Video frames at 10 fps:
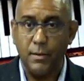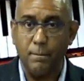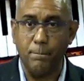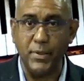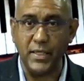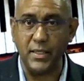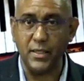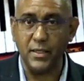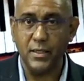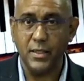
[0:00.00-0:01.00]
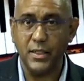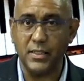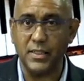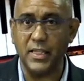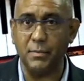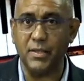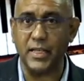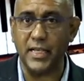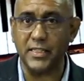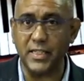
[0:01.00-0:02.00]
B is the same thing
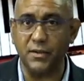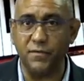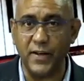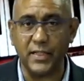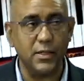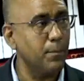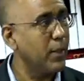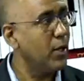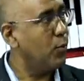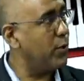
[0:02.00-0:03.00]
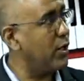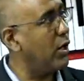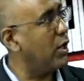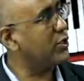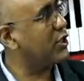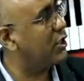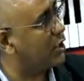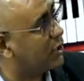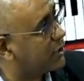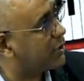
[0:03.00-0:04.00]
as C flat. We also
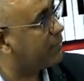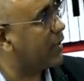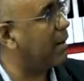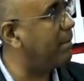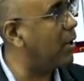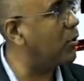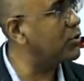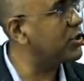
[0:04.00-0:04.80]
learned about